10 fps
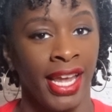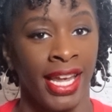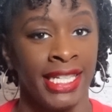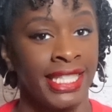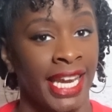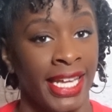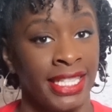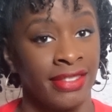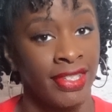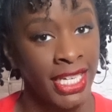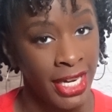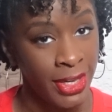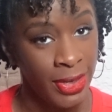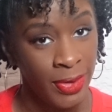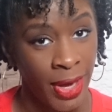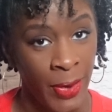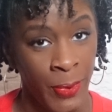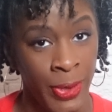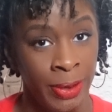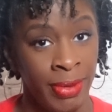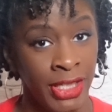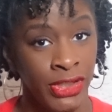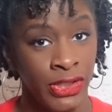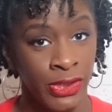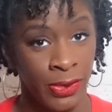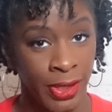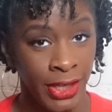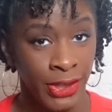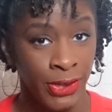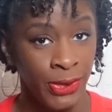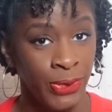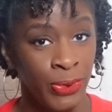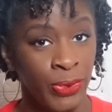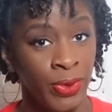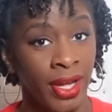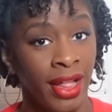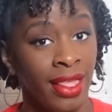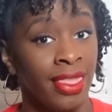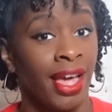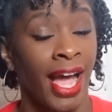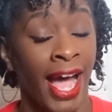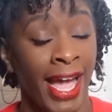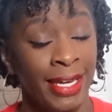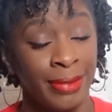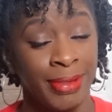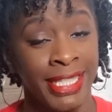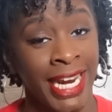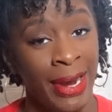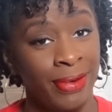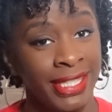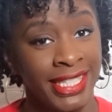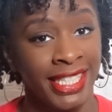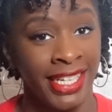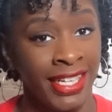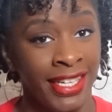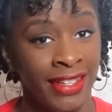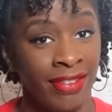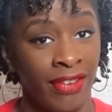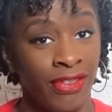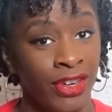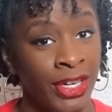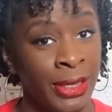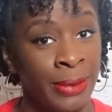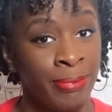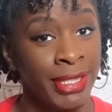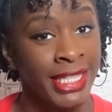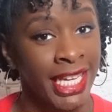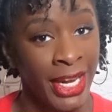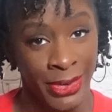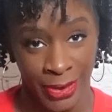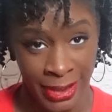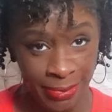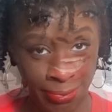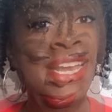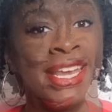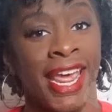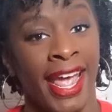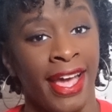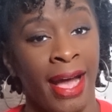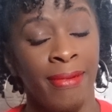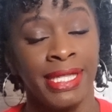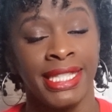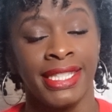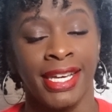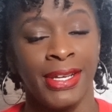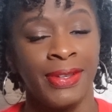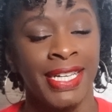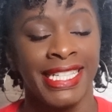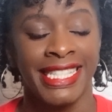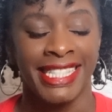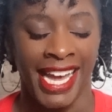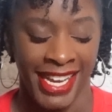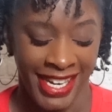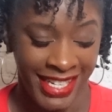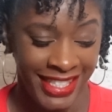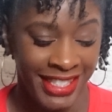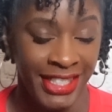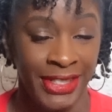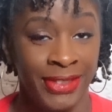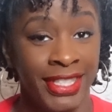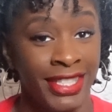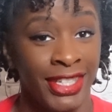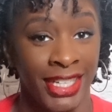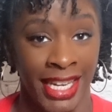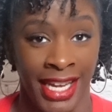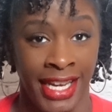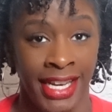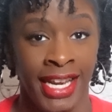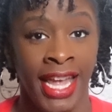In today's video, I will be showing you the items that I received from Cécred. Now, I was so excited to use this hairline.